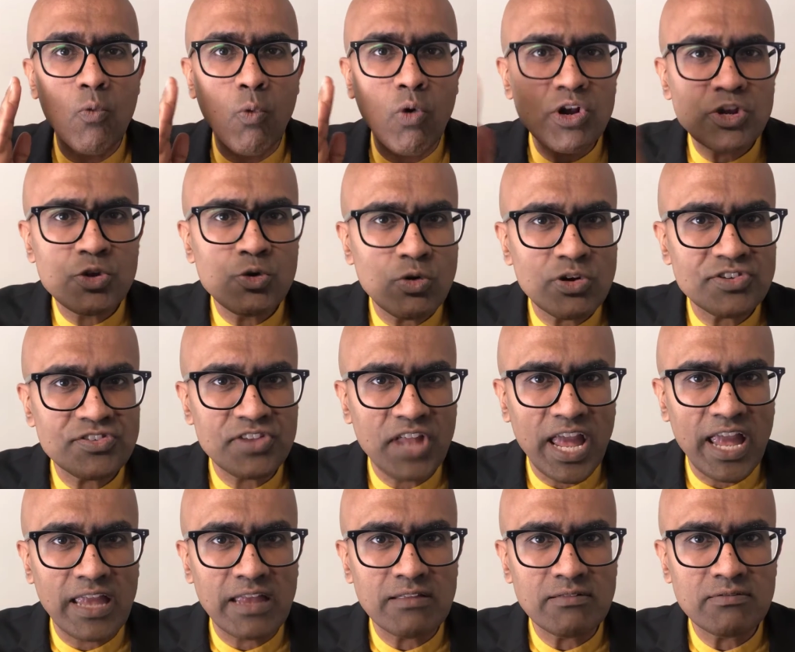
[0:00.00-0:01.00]
what you're
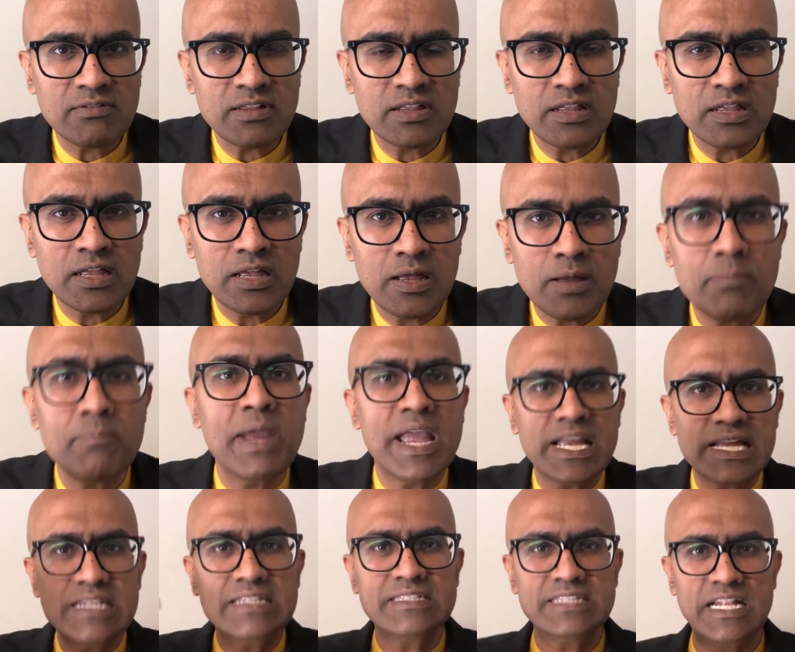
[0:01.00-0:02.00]
saying,
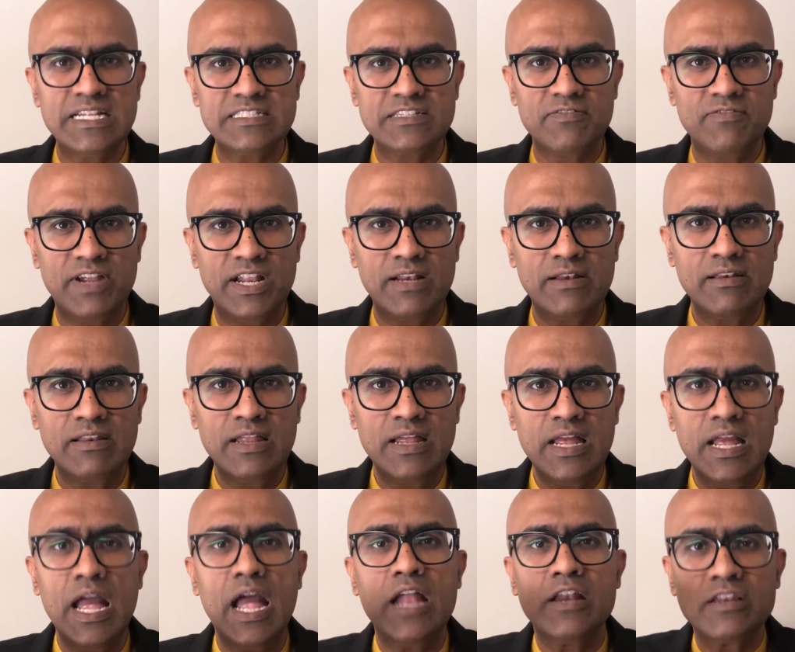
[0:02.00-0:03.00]
making sense of it,
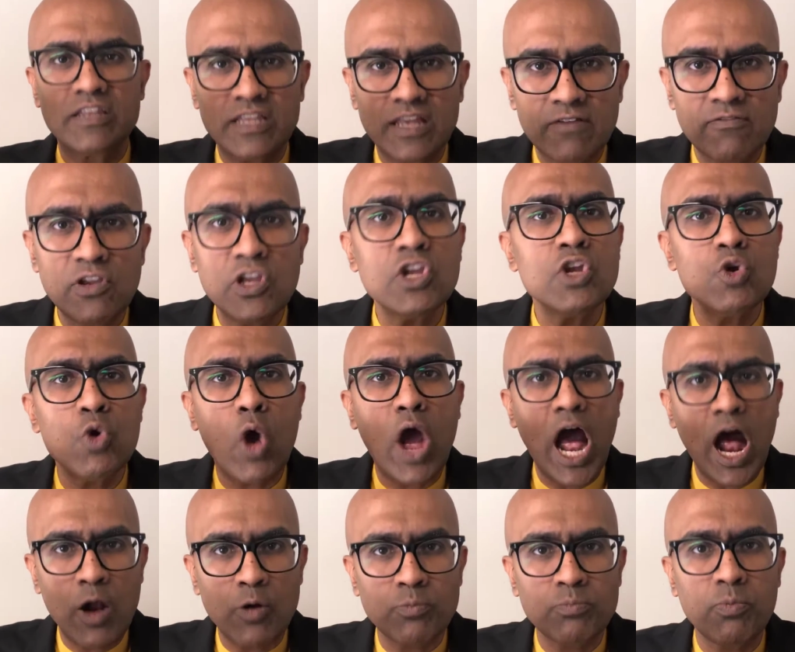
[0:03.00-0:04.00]
and giving you
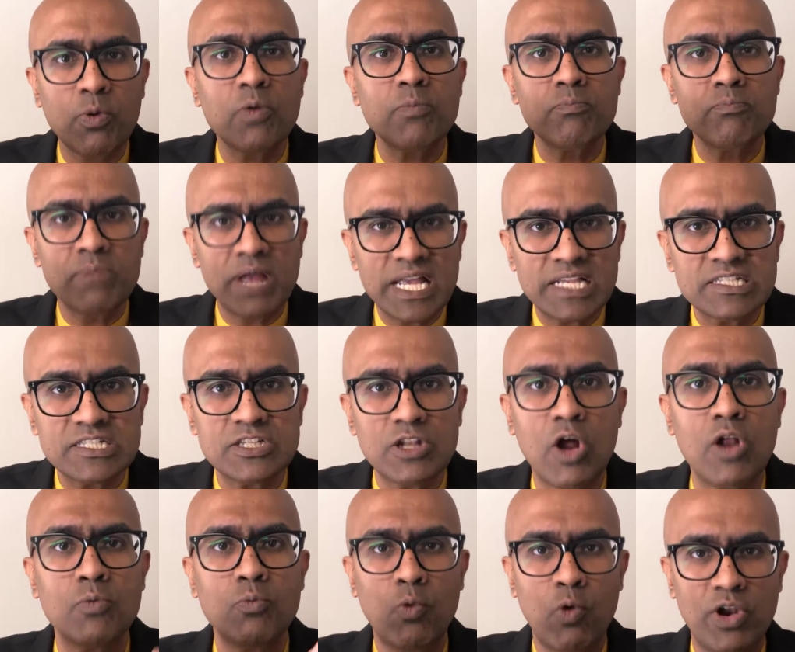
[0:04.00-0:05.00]
output based
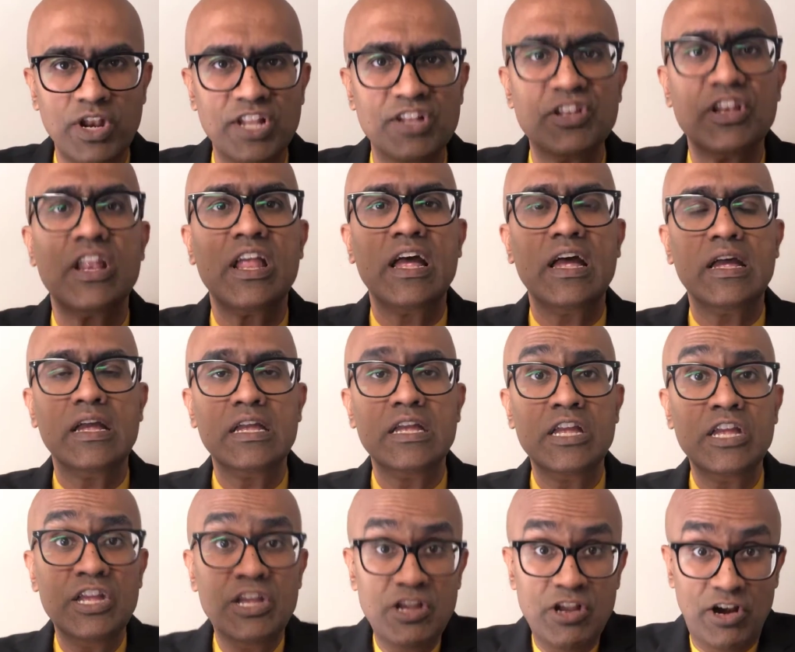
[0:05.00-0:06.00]
on what it
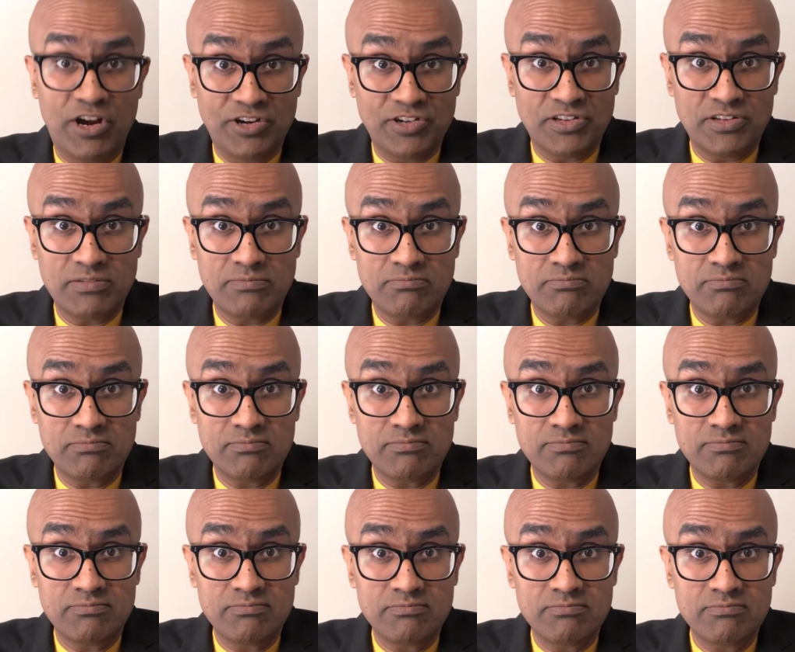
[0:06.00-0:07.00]
hears.
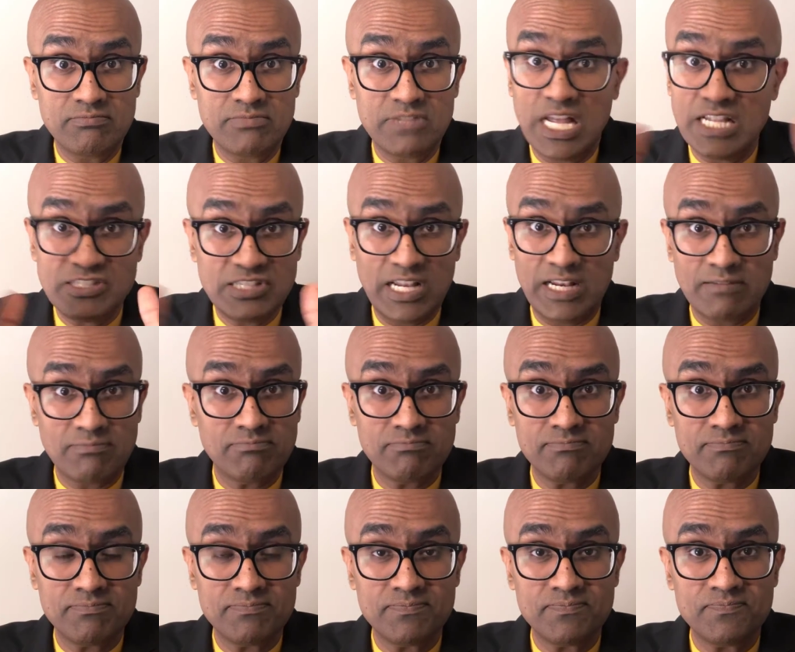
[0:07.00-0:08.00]
That's it.
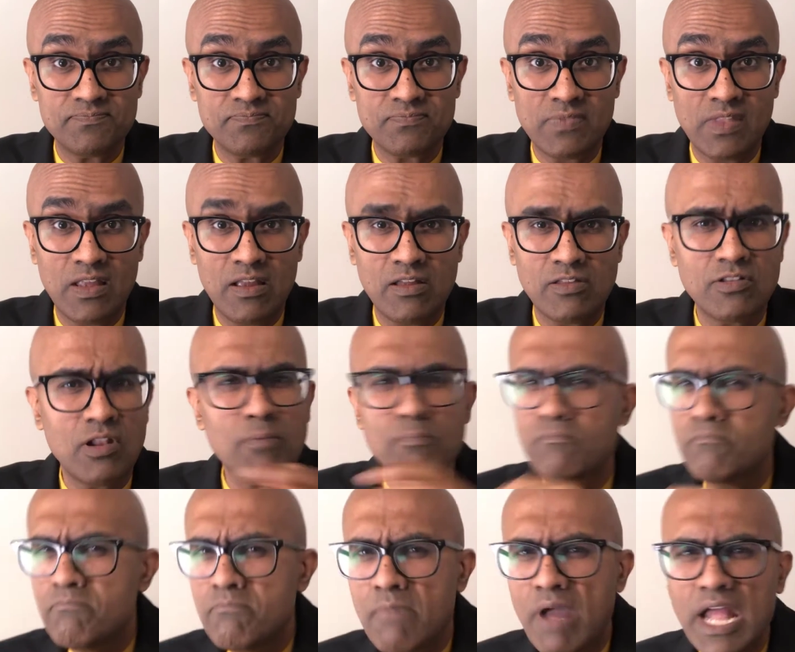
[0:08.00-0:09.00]
There are
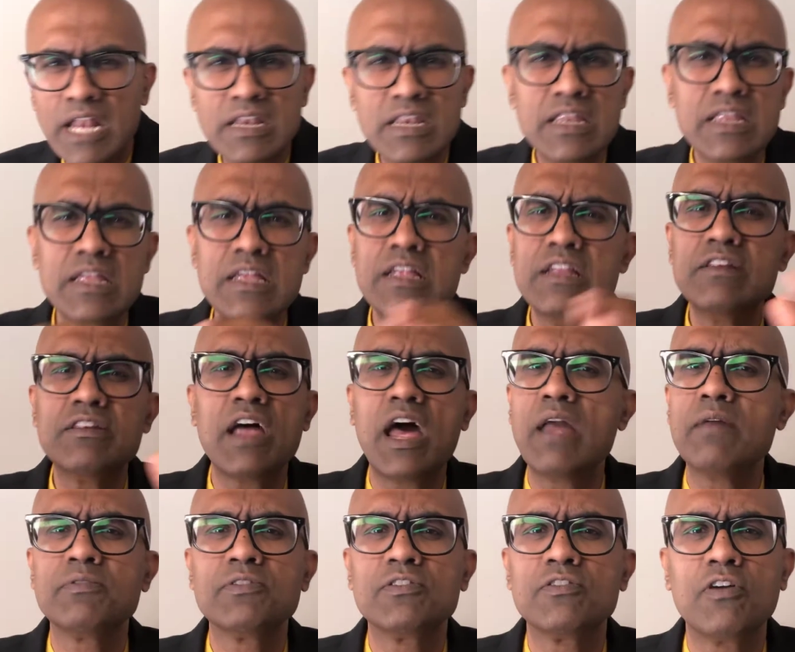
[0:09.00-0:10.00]
many
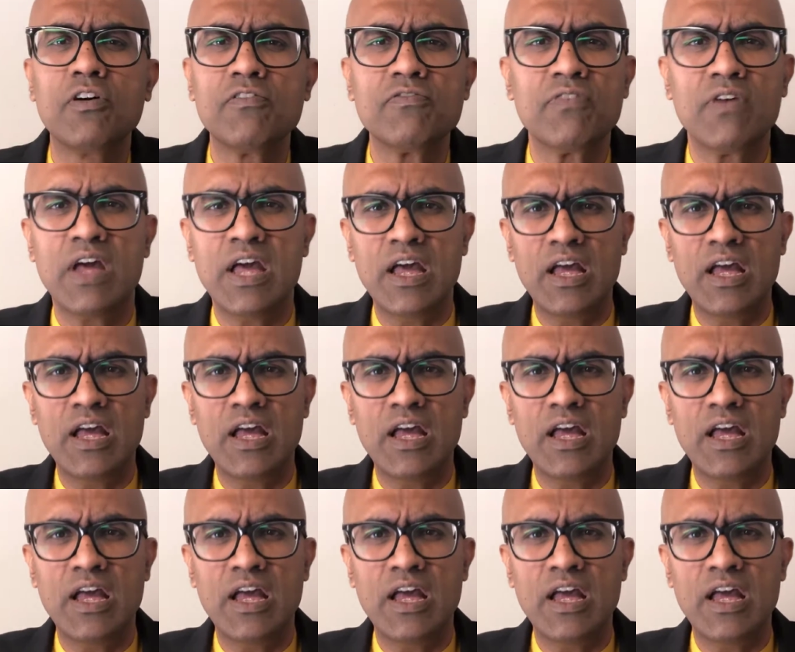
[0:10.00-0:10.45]
types of